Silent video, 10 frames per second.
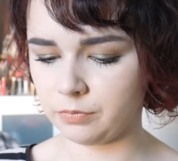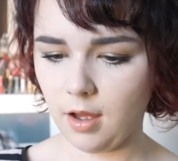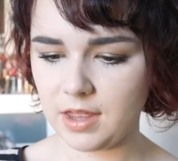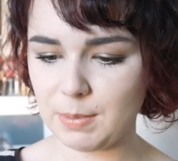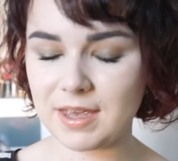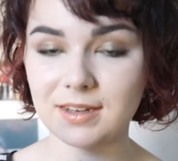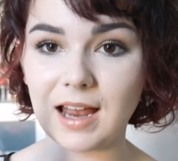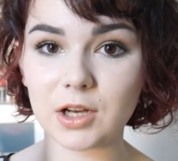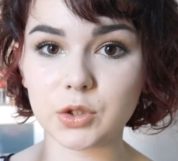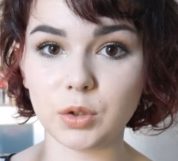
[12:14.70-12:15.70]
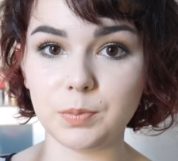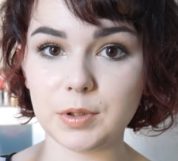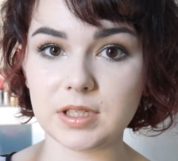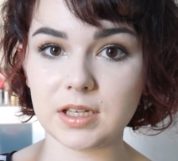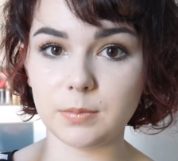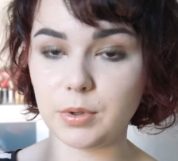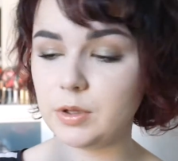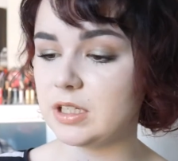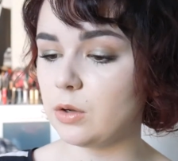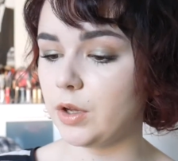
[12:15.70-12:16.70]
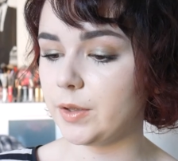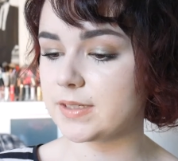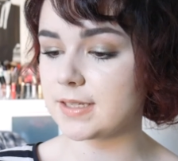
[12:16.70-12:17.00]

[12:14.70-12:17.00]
They make natural beauty oils.